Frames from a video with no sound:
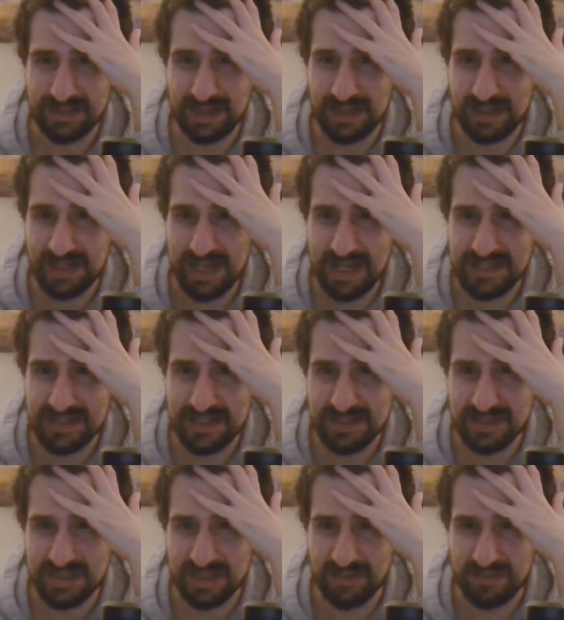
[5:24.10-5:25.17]
head
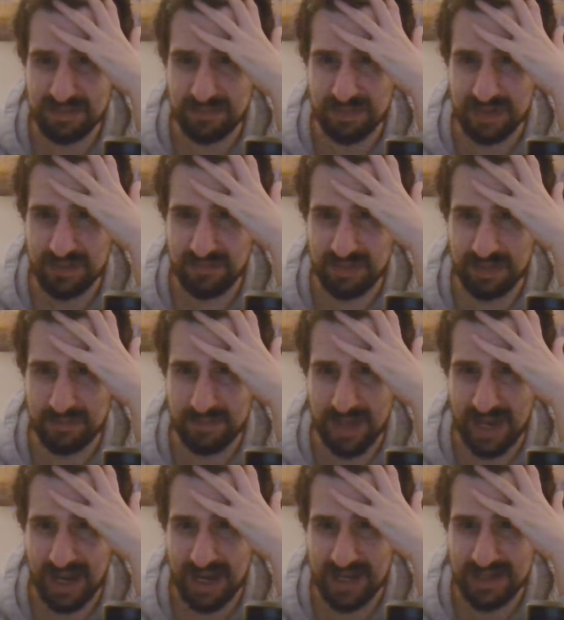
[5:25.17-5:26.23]
scissors thing was really, really
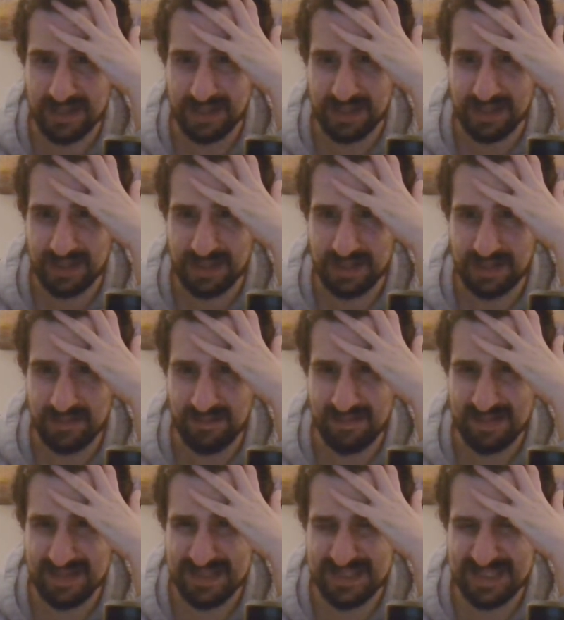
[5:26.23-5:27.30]
bad. It
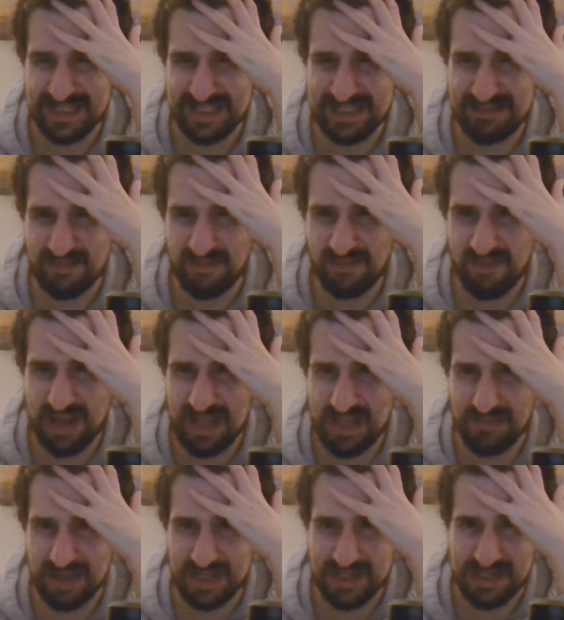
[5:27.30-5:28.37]
was
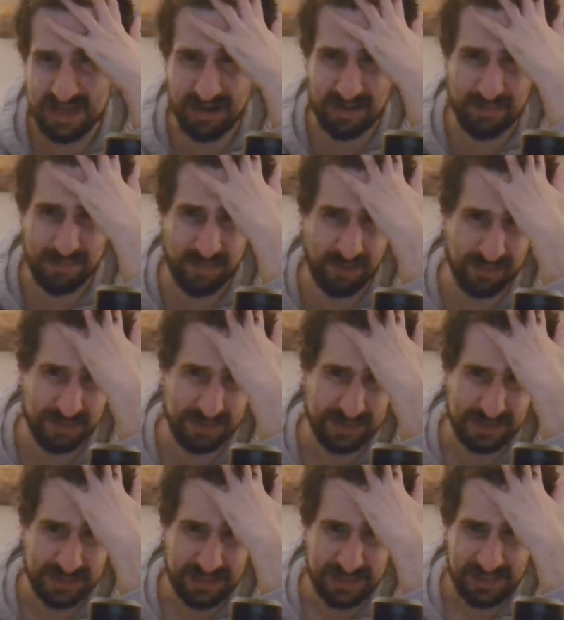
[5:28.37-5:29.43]
really, really terrible.
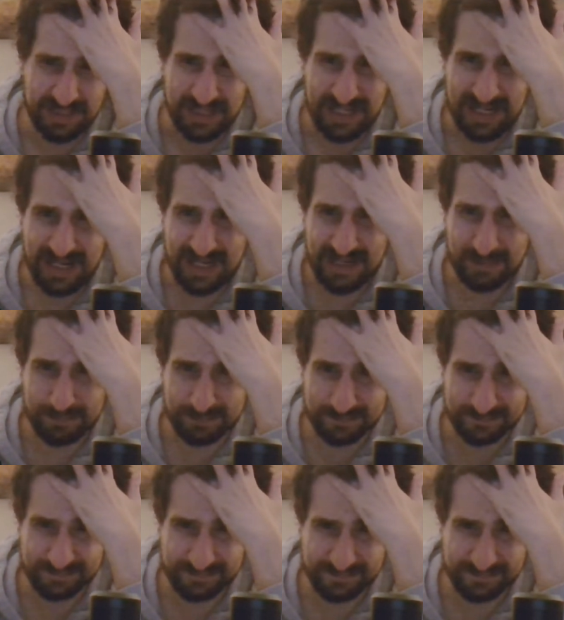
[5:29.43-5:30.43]
Then